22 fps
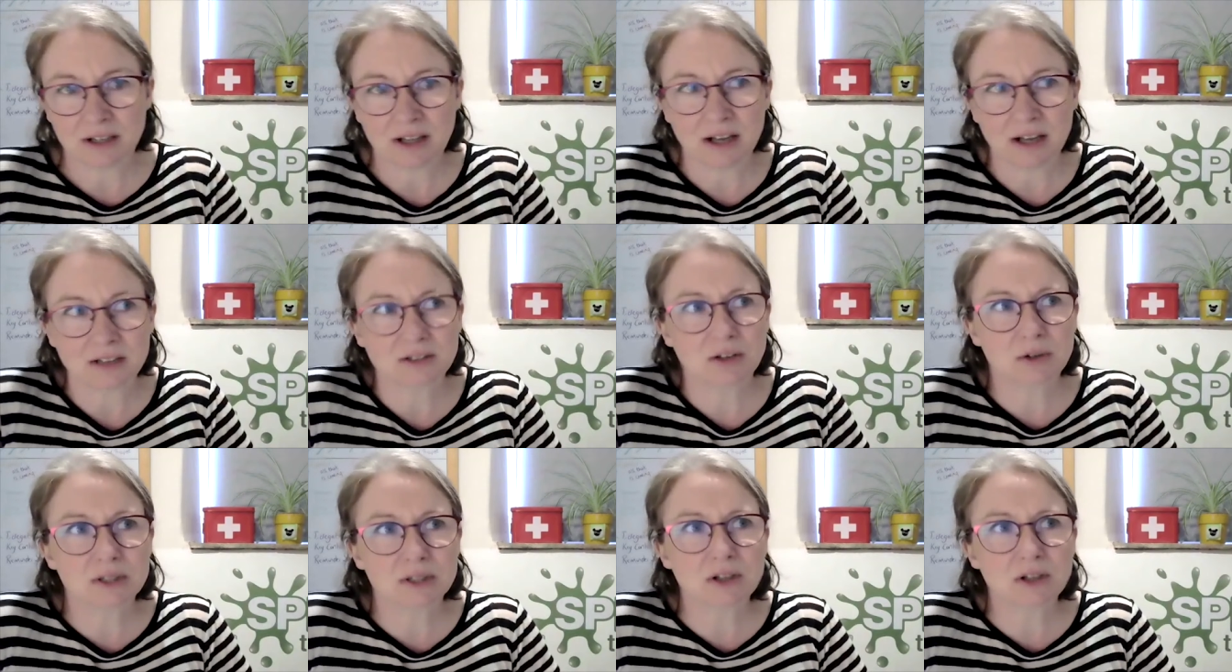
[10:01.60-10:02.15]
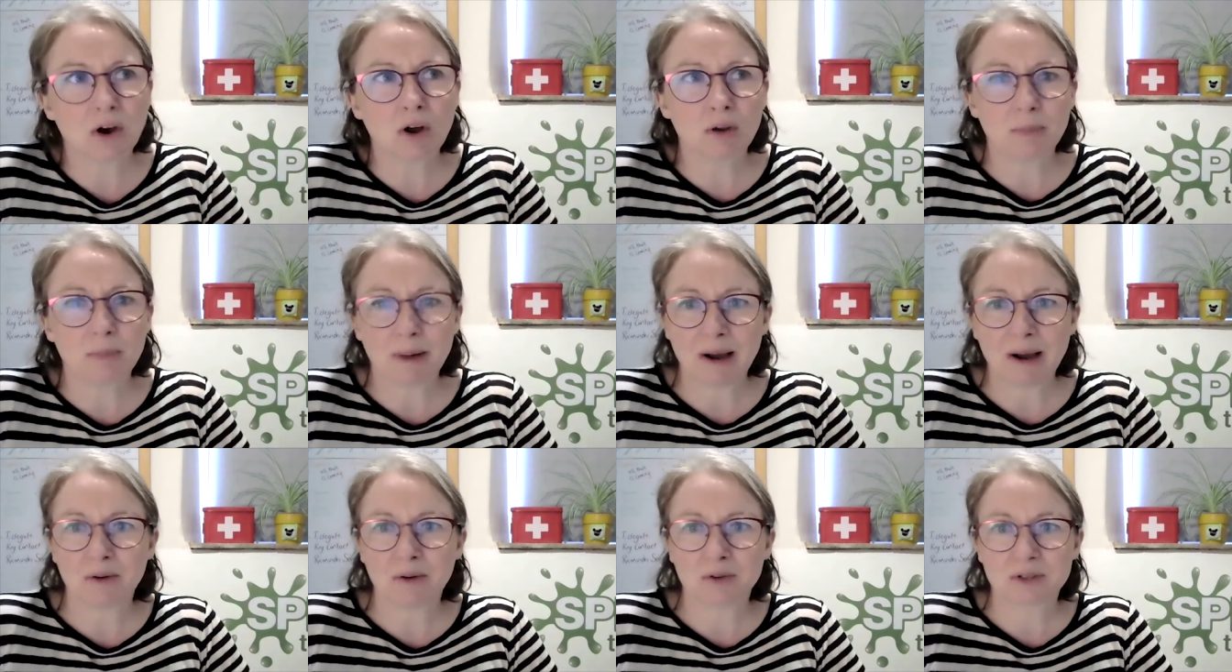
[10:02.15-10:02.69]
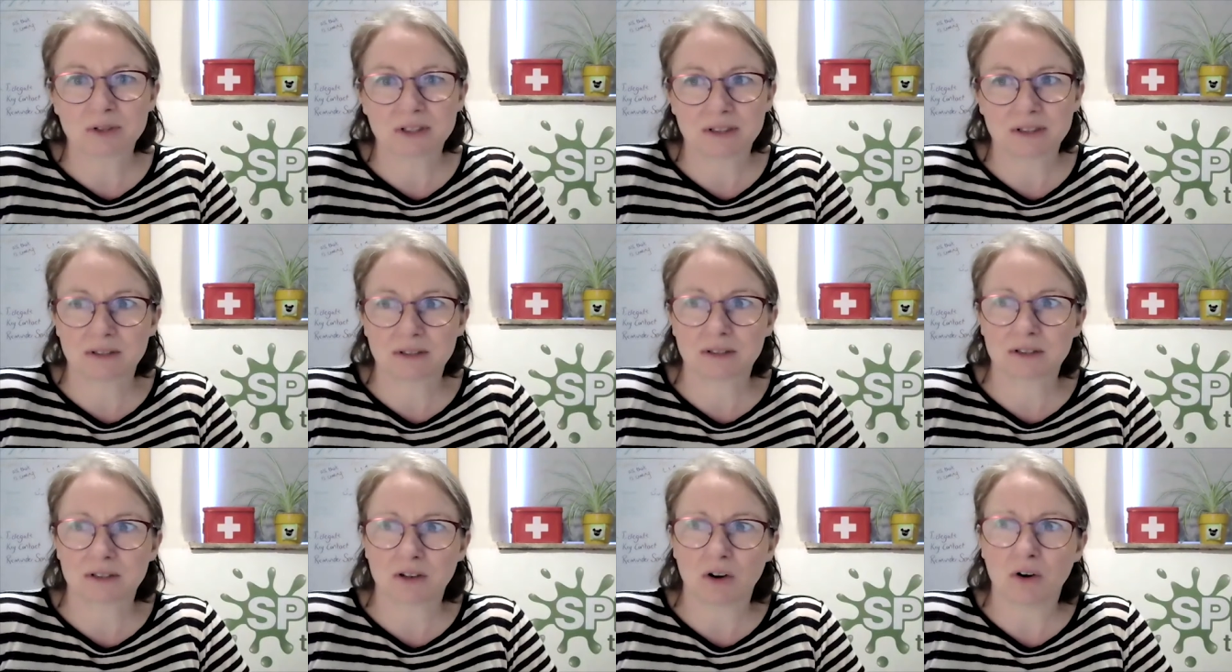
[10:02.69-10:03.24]
that. So it's all about
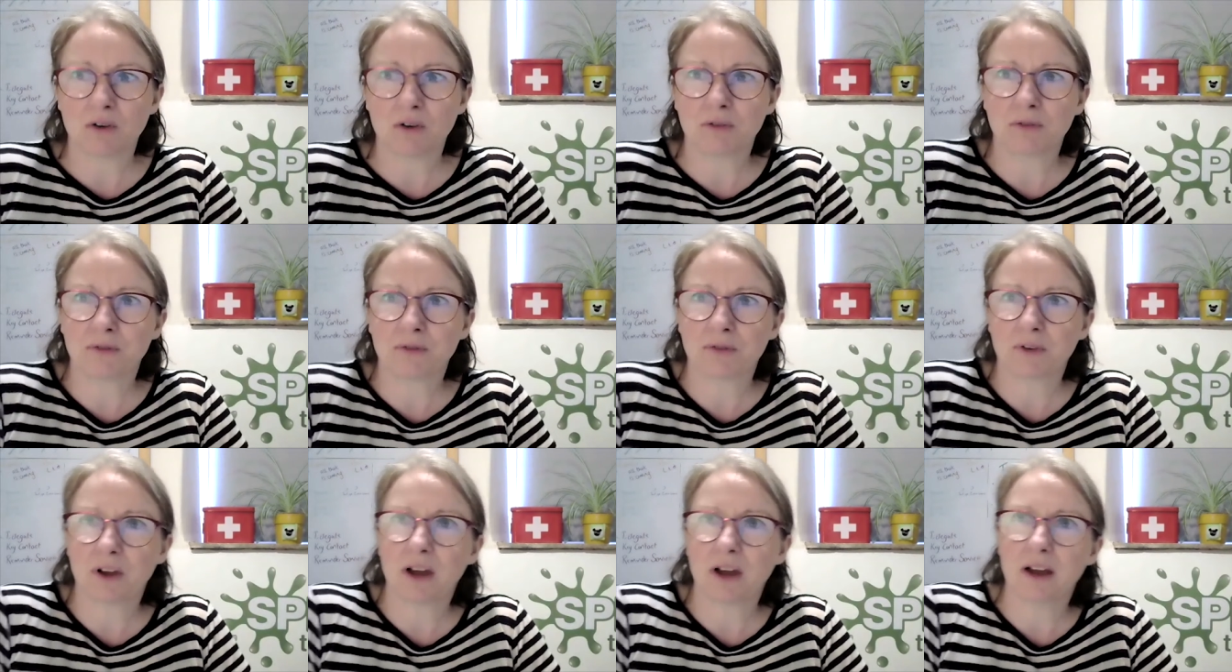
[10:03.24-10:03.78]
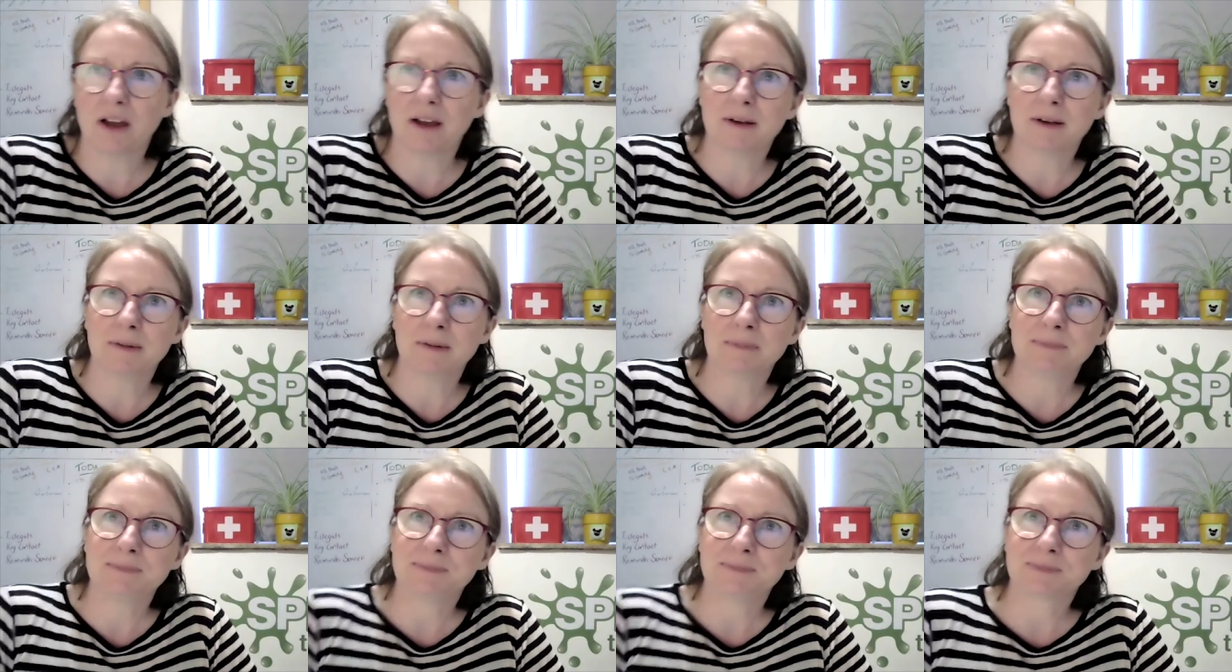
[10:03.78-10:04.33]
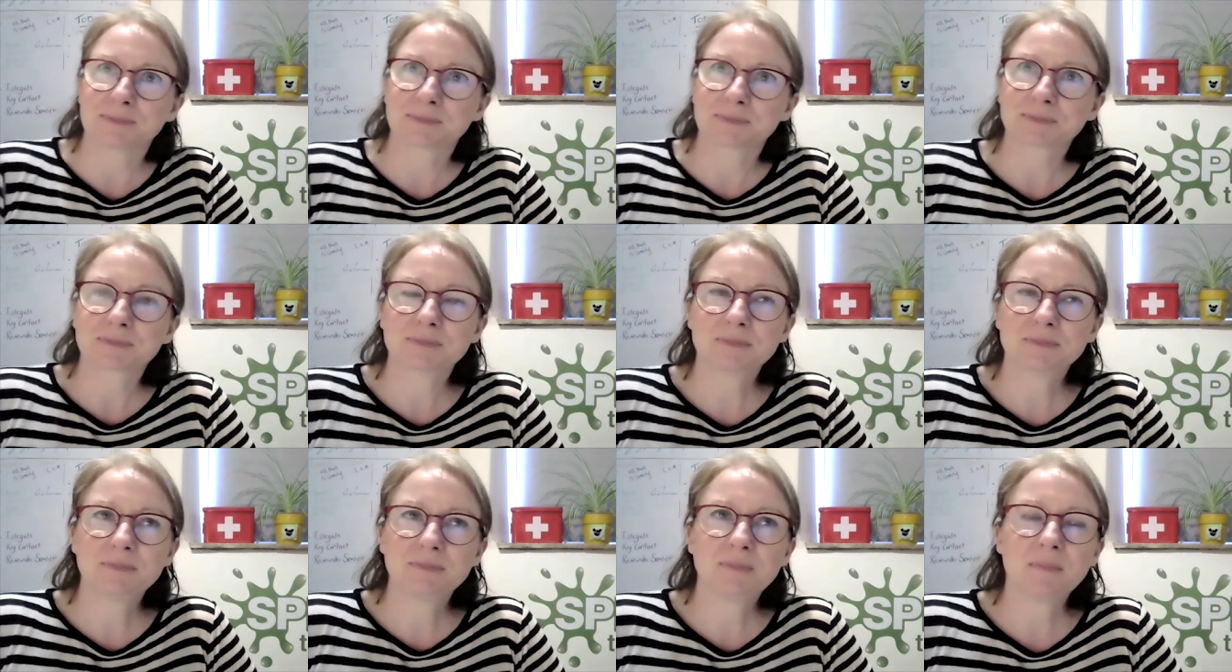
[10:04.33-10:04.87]
sort of
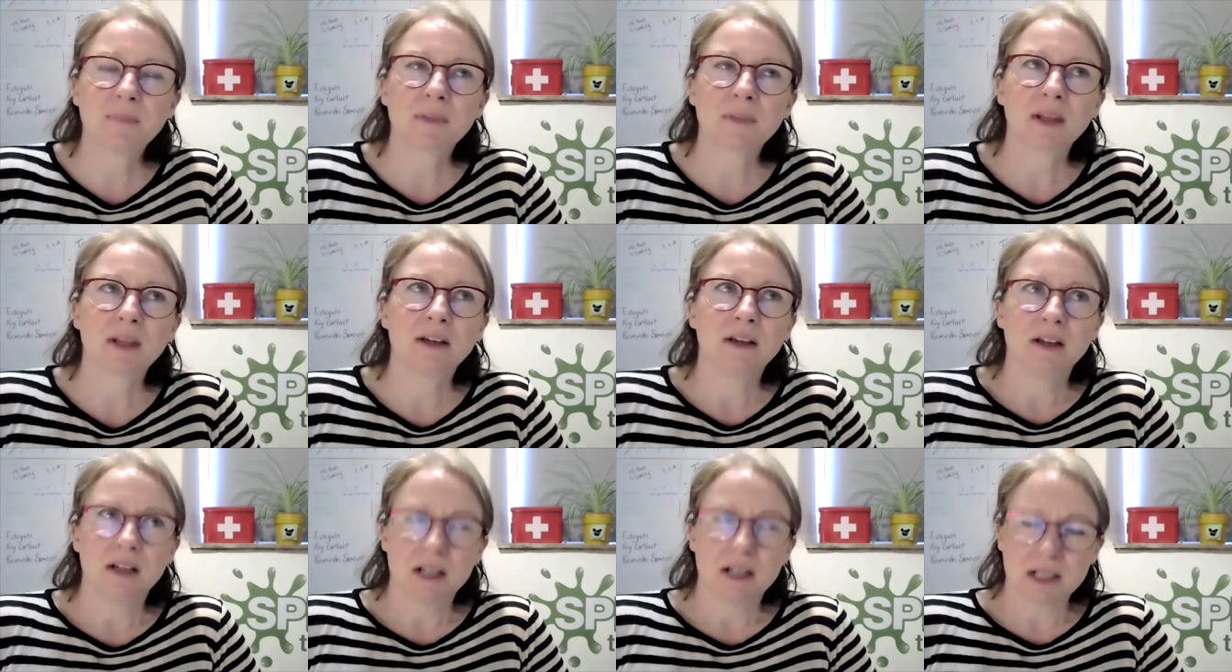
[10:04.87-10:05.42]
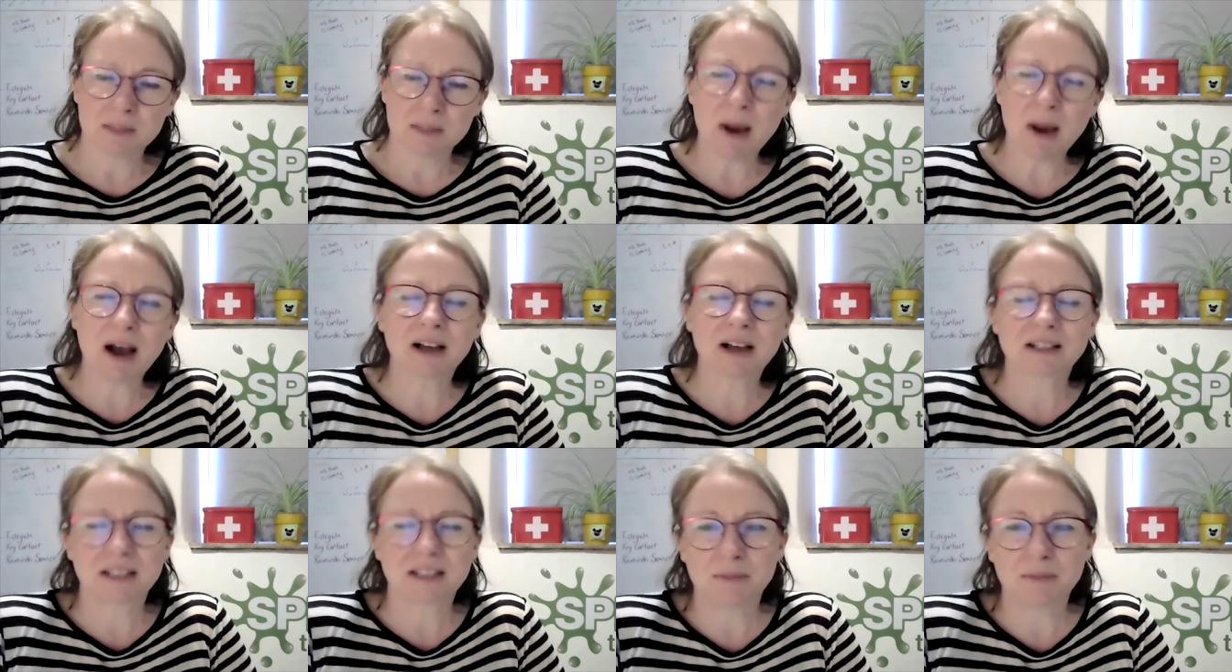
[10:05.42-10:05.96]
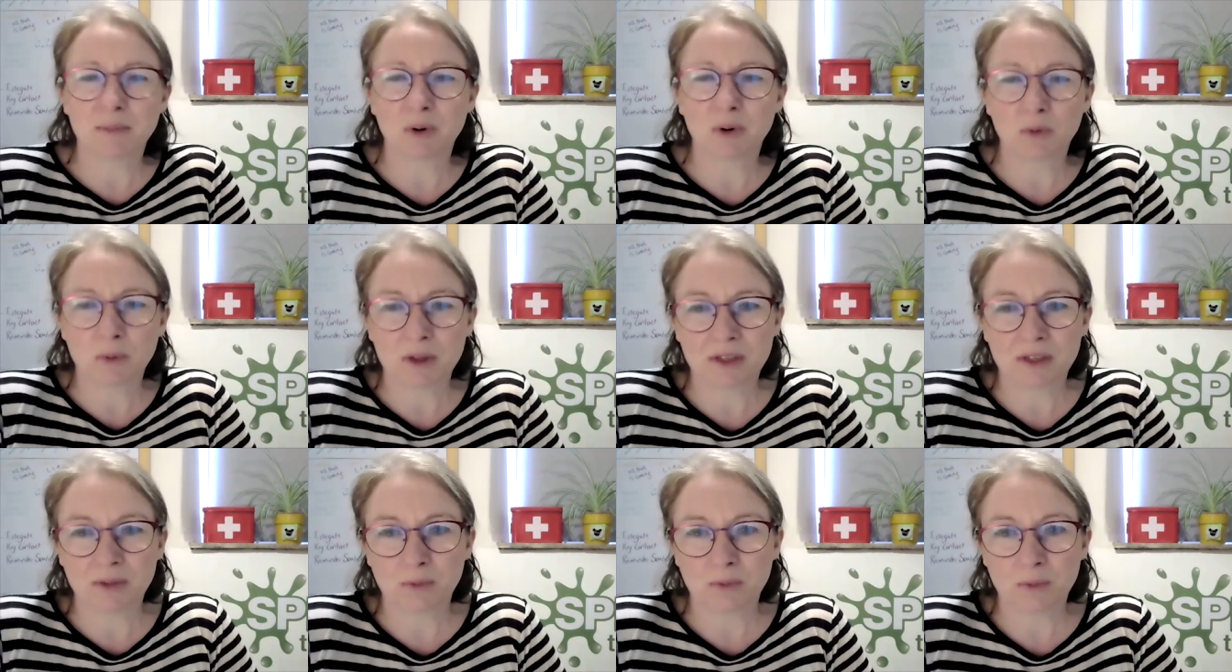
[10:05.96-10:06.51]
there's marketing, but
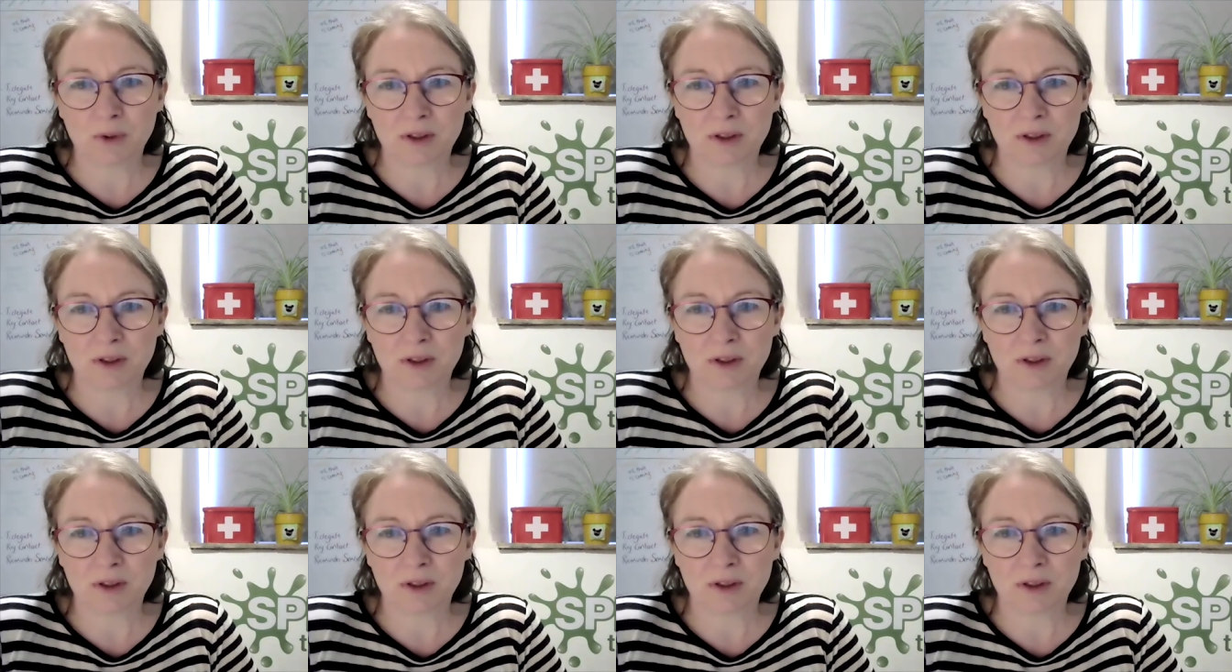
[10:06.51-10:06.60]
with